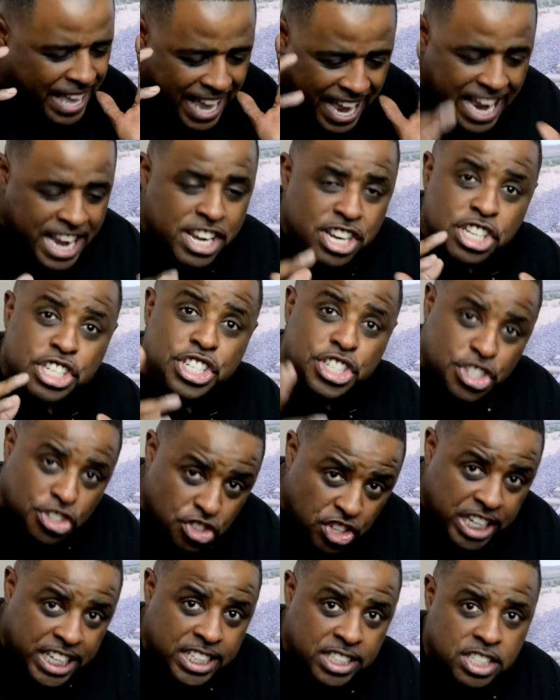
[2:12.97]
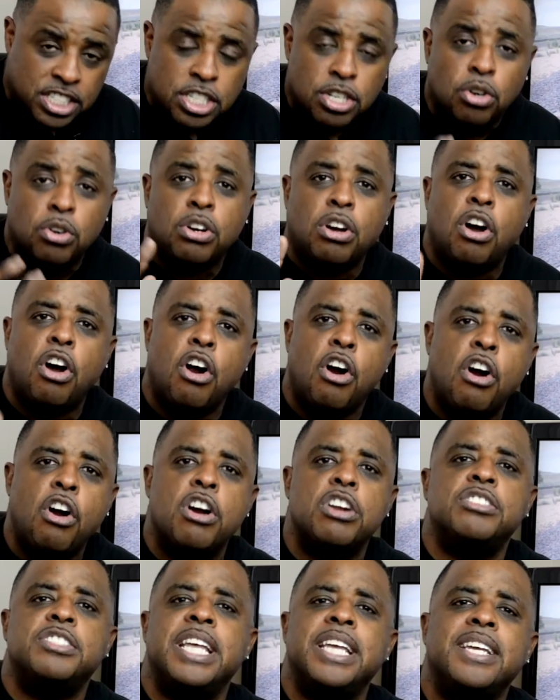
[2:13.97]
in the streets, you know,
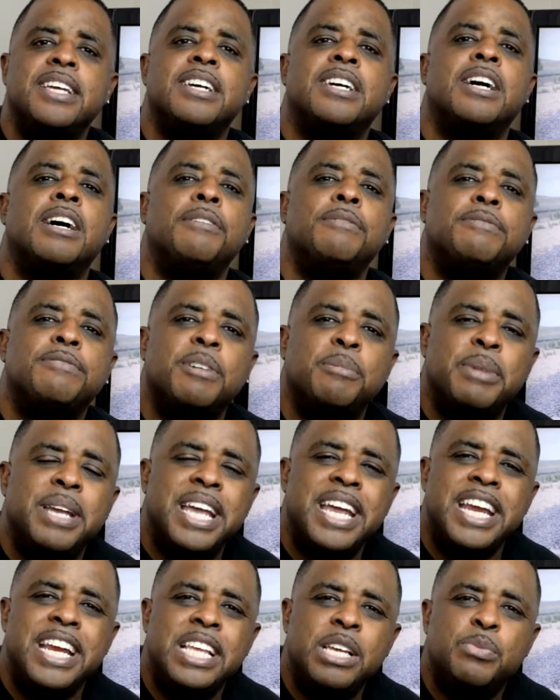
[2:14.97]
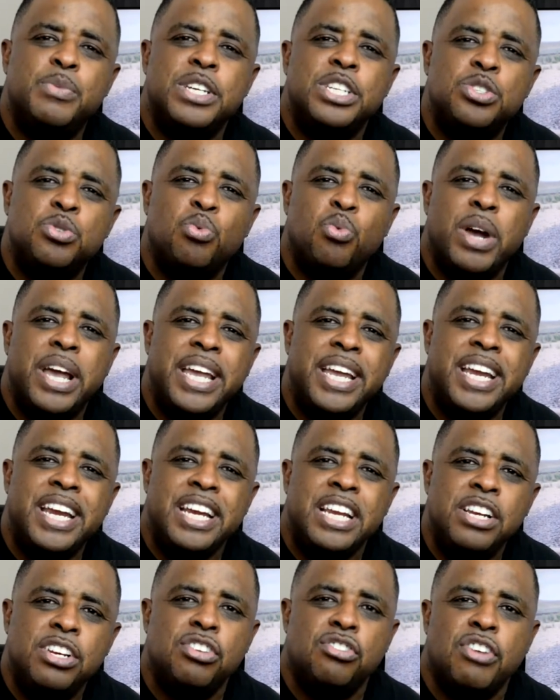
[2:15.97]
cars, they can come from any which way,
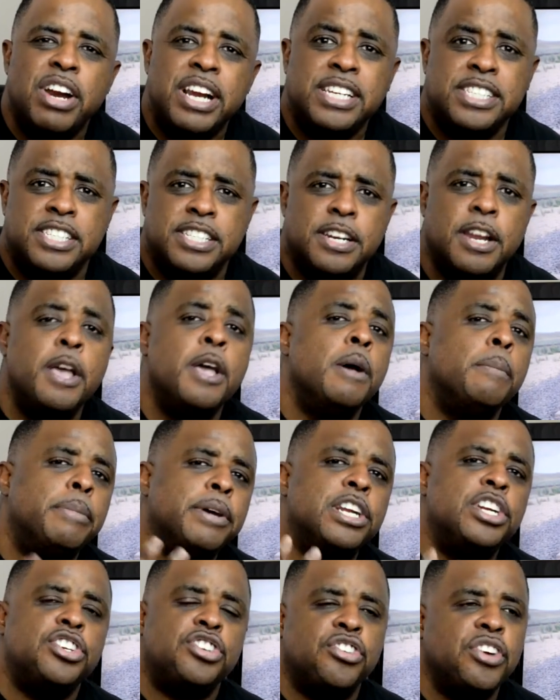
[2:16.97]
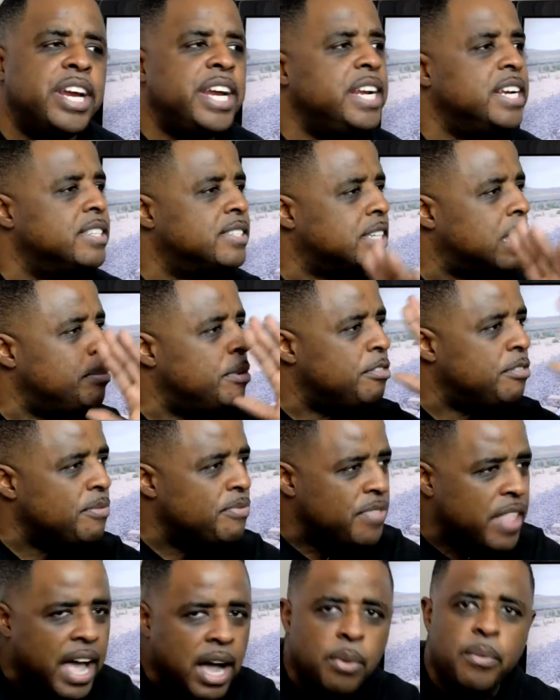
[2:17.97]
any direction. But a train, it's coming
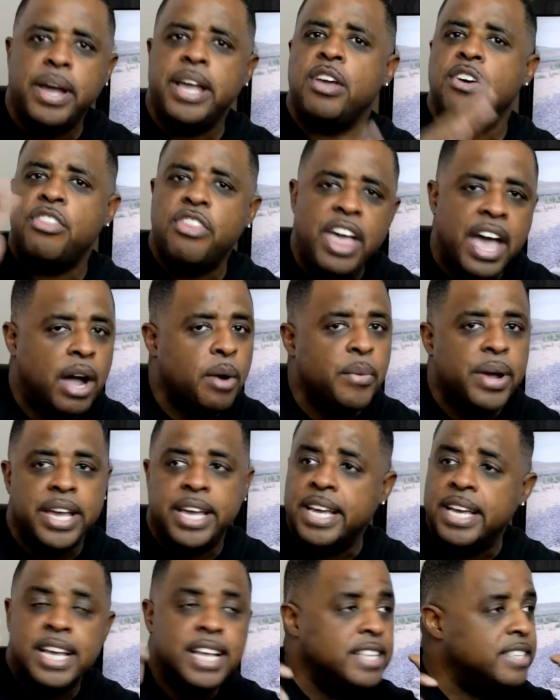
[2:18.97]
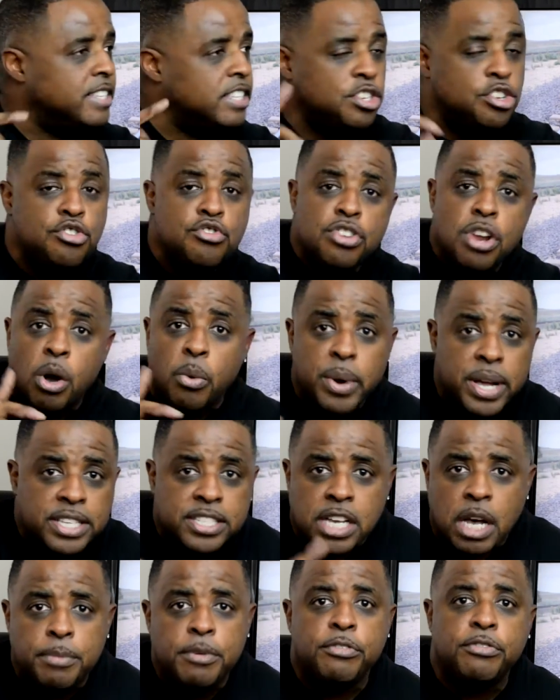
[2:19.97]
from that way or that way. It, you know where it's
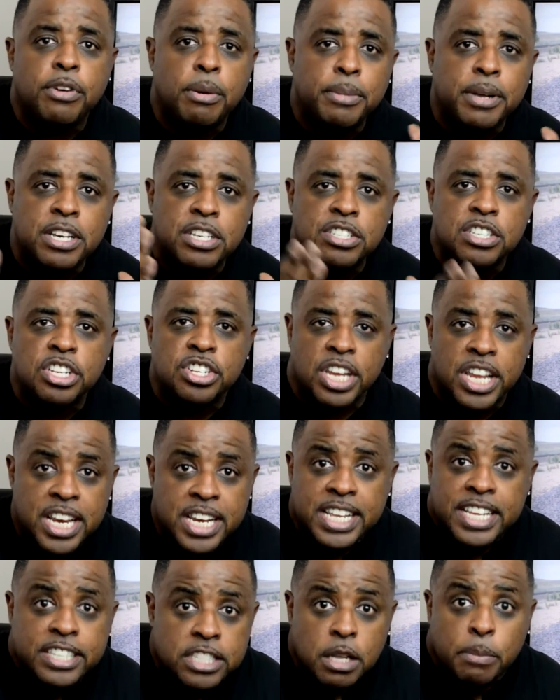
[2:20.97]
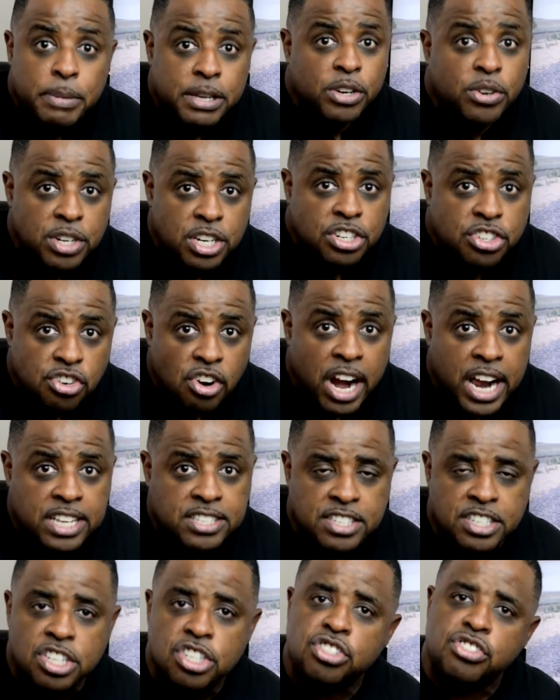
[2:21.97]
coming from because it needs to be on the
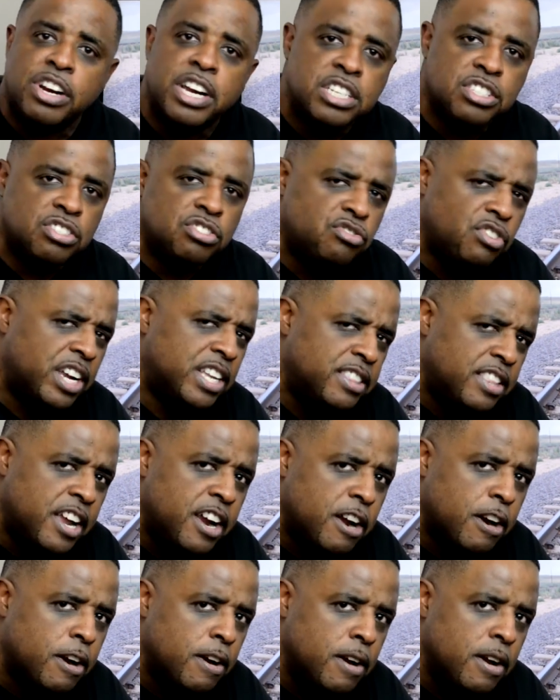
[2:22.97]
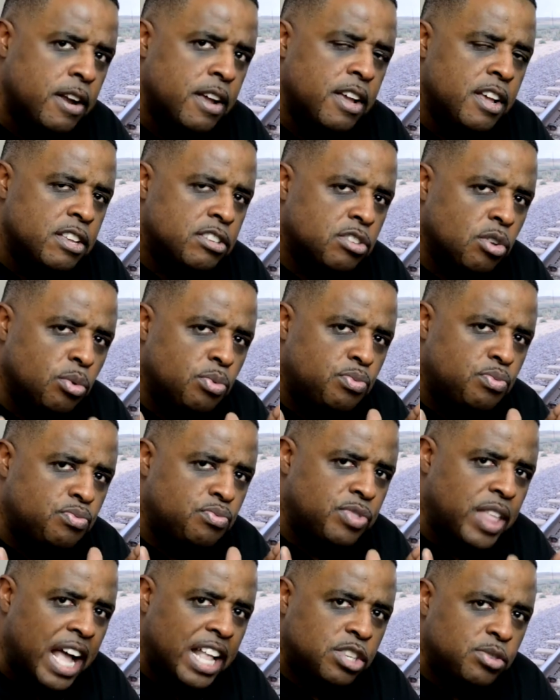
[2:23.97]
tracks, and the tracks is right there. So
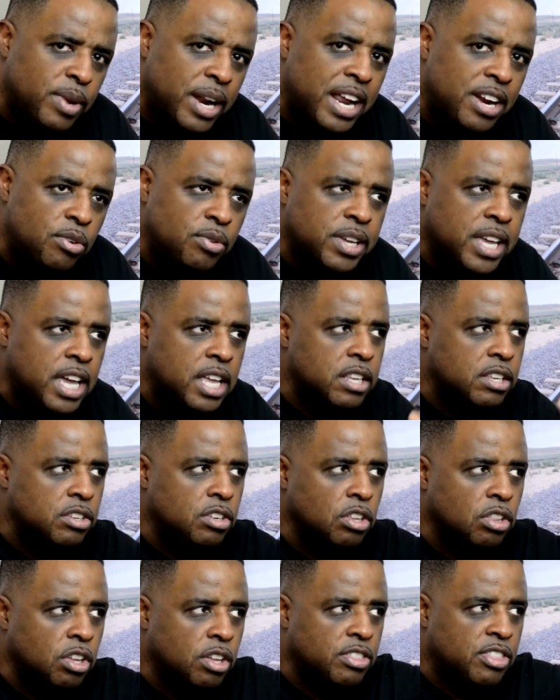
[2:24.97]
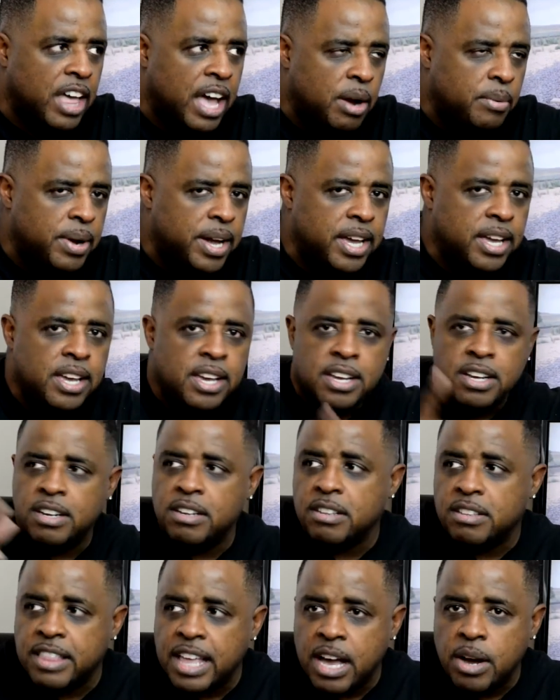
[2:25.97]
that's what I don't get. You look that way, you
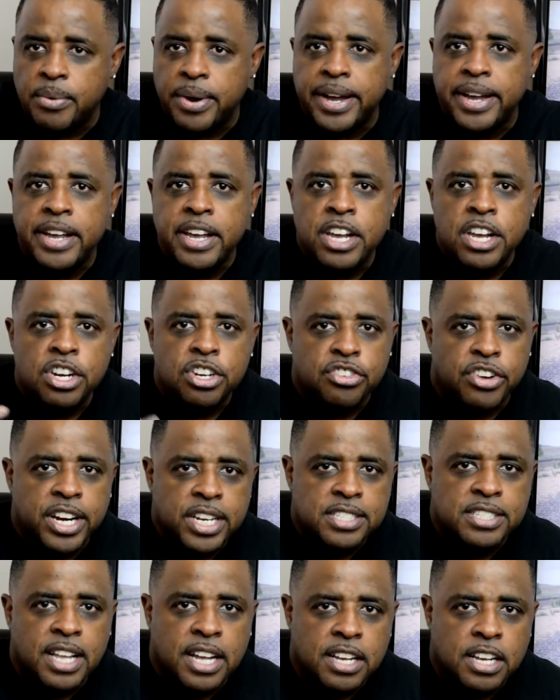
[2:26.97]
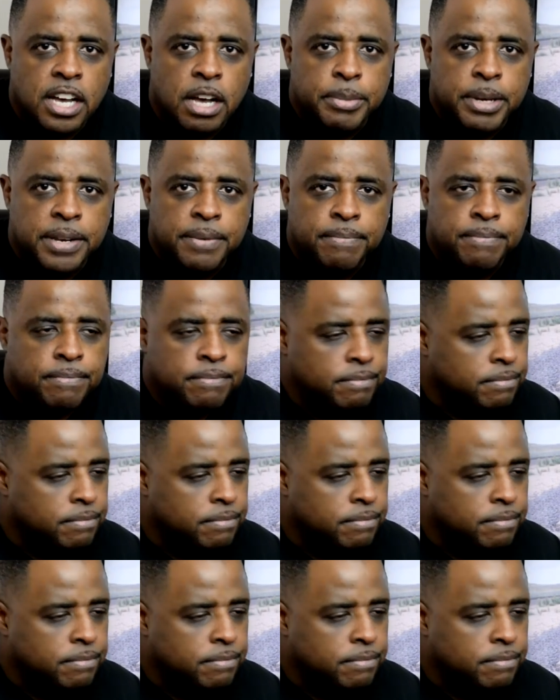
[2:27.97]
look that way, train's not coming.